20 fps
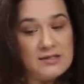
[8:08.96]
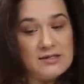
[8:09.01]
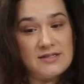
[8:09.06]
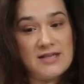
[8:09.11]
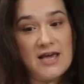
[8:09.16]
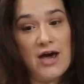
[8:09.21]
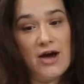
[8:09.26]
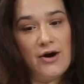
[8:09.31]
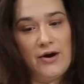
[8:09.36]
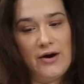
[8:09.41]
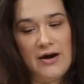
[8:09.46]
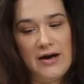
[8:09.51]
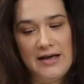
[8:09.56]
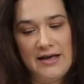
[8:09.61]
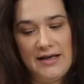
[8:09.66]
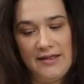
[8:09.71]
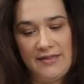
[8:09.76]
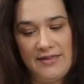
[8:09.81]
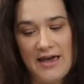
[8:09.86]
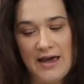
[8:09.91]
So,
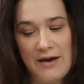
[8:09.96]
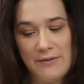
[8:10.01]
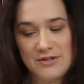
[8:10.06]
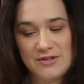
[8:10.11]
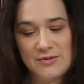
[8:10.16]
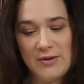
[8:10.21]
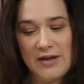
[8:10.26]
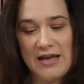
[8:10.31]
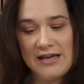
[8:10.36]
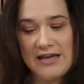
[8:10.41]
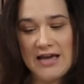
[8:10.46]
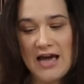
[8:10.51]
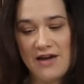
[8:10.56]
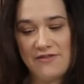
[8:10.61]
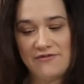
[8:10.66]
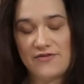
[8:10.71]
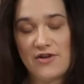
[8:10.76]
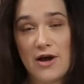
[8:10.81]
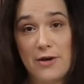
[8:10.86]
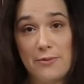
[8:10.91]
that was what I
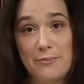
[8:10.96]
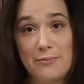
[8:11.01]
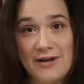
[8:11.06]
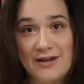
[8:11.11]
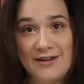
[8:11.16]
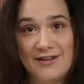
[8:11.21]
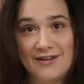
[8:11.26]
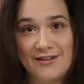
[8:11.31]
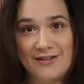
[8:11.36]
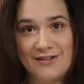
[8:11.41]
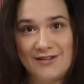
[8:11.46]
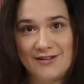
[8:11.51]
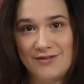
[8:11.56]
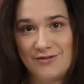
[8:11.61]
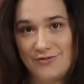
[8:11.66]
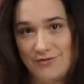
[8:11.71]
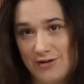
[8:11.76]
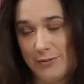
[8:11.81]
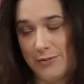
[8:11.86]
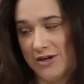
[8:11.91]
got from
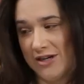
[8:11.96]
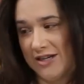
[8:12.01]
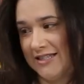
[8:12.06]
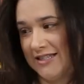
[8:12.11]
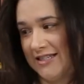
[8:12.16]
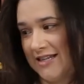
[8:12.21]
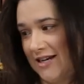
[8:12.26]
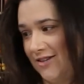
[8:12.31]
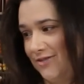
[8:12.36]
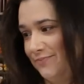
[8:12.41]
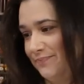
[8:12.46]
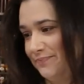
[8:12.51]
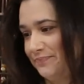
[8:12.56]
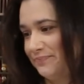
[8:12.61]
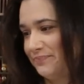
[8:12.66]
Faber-Castell.